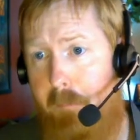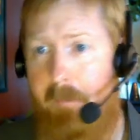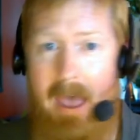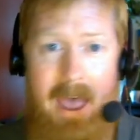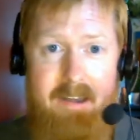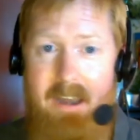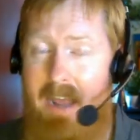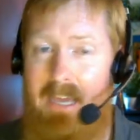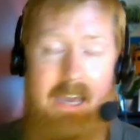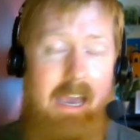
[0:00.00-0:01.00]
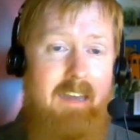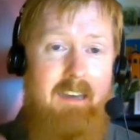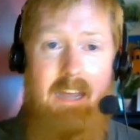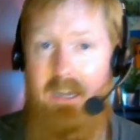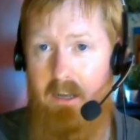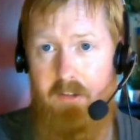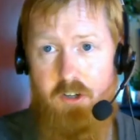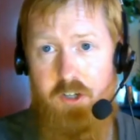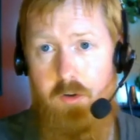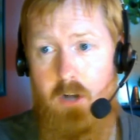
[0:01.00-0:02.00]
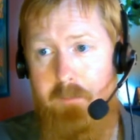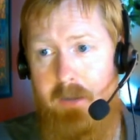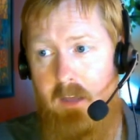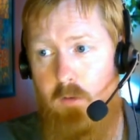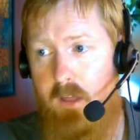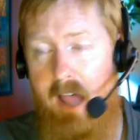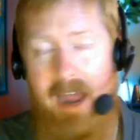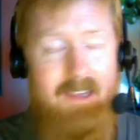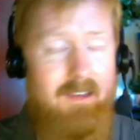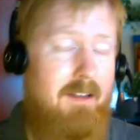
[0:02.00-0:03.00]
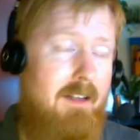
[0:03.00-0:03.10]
at Nike and any other shoe company you would like,